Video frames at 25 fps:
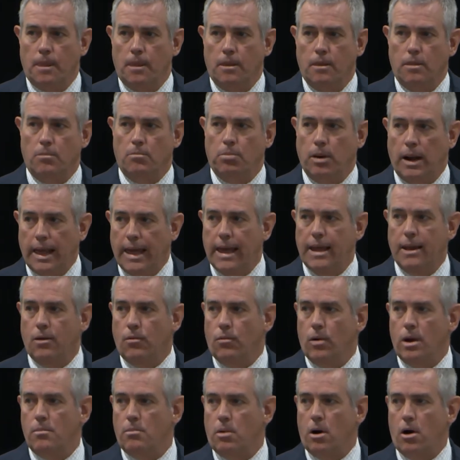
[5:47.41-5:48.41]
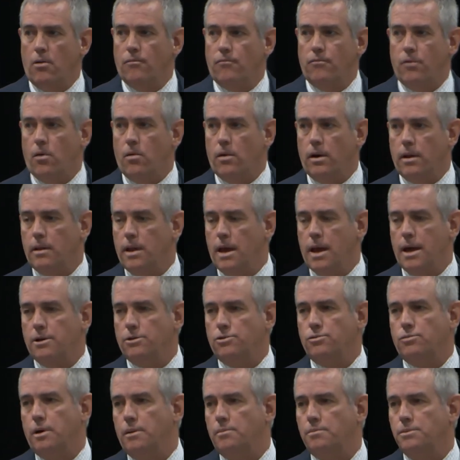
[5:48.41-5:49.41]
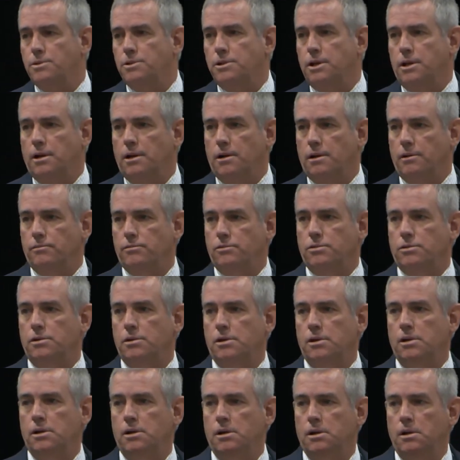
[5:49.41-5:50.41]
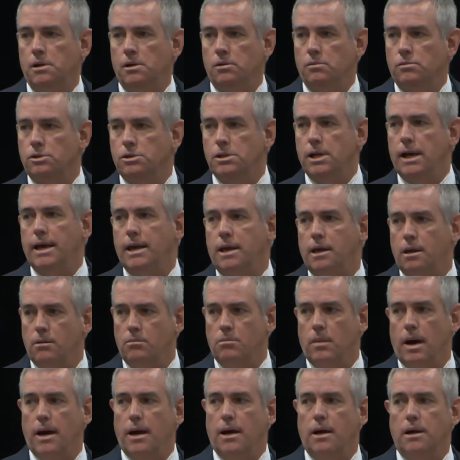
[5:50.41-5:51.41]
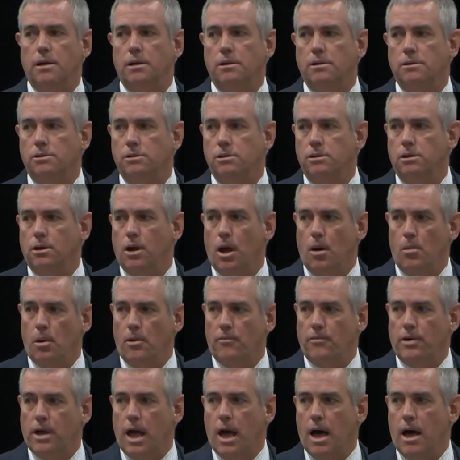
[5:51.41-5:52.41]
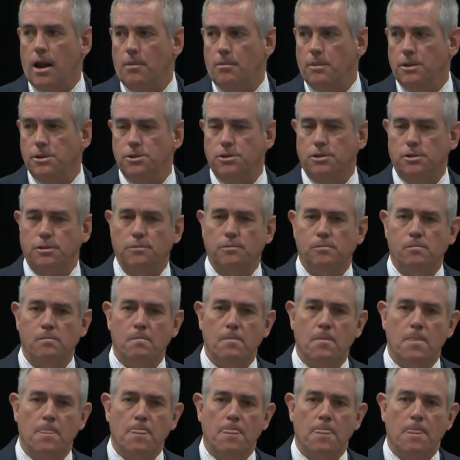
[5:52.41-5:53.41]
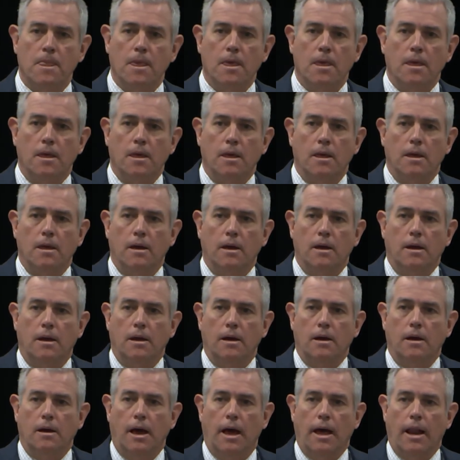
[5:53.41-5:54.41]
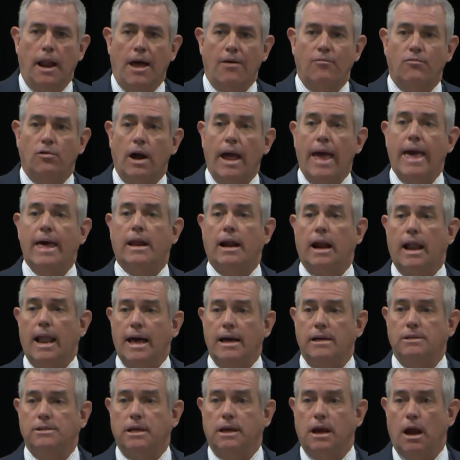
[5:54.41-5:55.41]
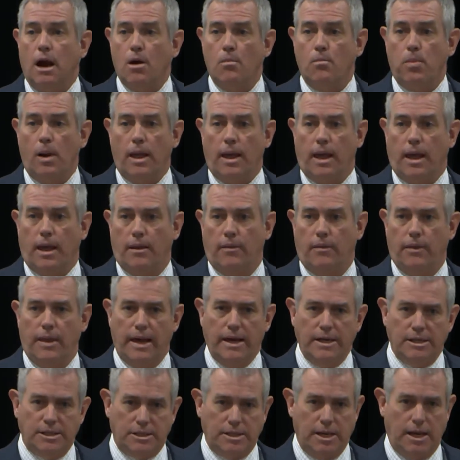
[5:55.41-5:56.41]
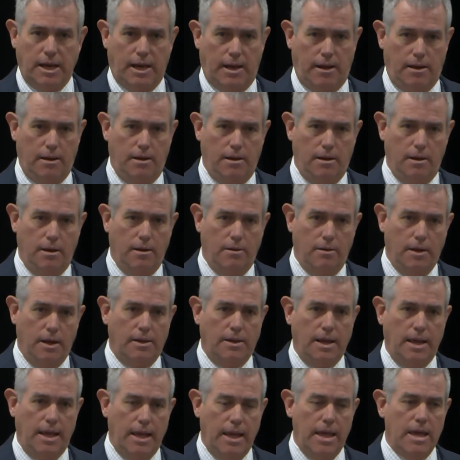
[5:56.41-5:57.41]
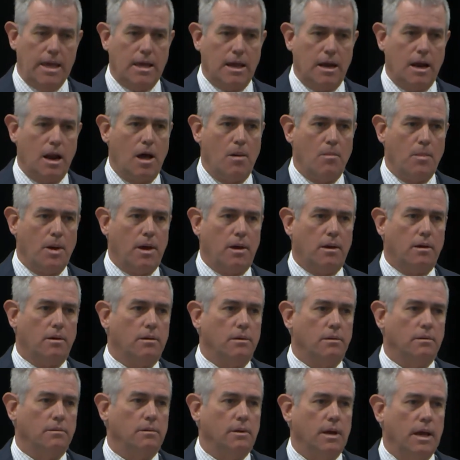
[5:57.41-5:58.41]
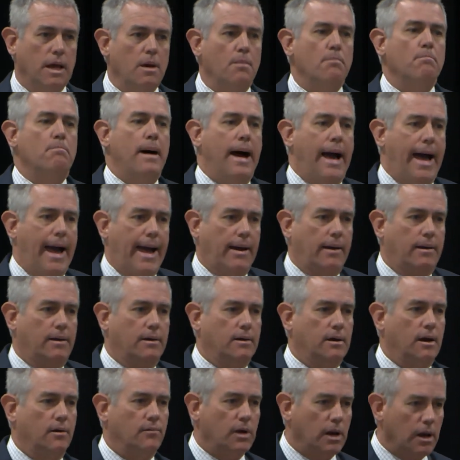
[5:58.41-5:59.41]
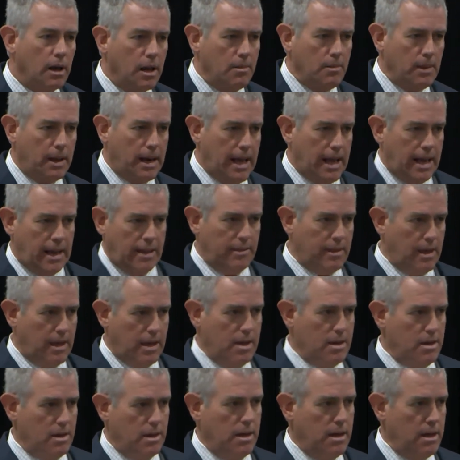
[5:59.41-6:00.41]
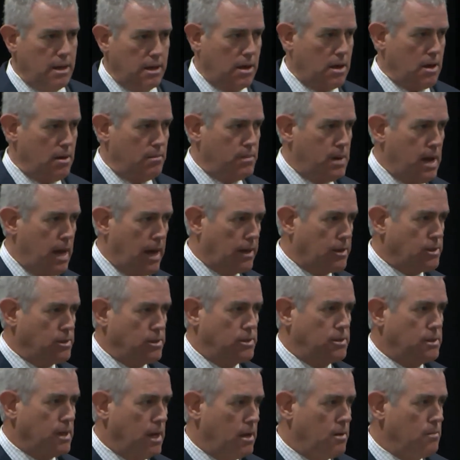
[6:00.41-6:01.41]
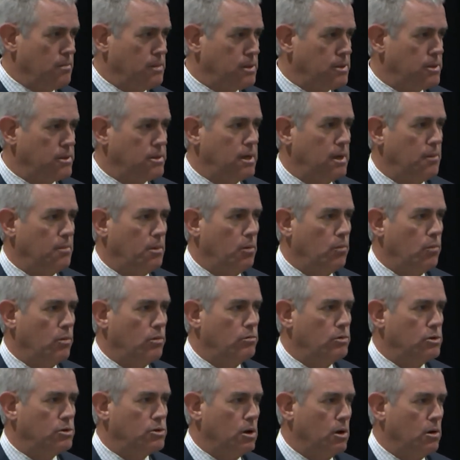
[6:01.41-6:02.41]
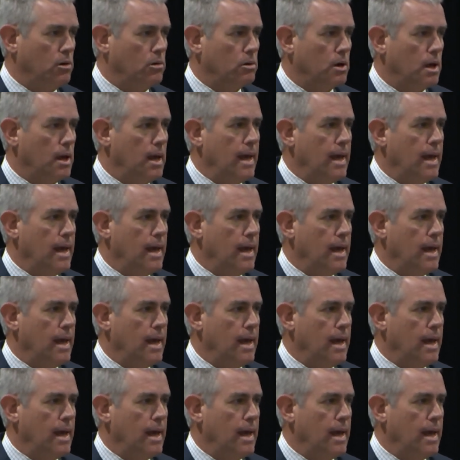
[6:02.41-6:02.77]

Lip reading: The plan that we brought forward in the House of Representatives was taken by a couple of economists. And after analyzing our plan, they said that the economic impact of eliminating the income tax in the state of Mississippi would result